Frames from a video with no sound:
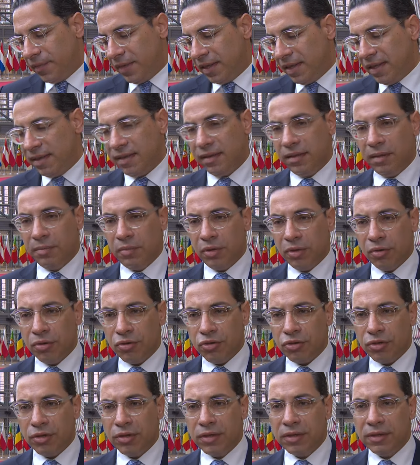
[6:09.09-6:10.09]

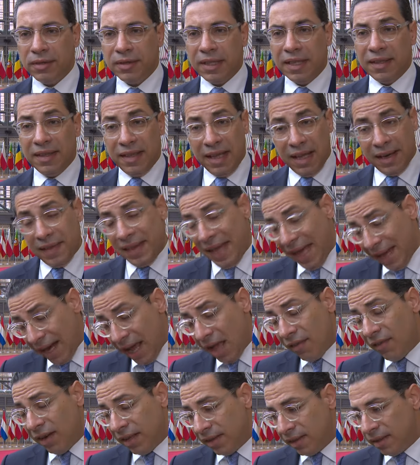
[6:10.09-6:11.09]
distribution and the
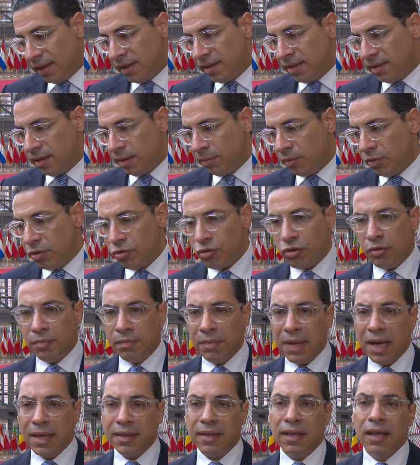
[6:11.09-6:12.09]
arrival and distribution,
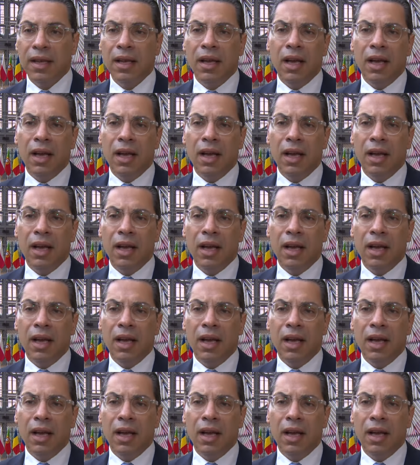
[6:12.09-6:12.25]
but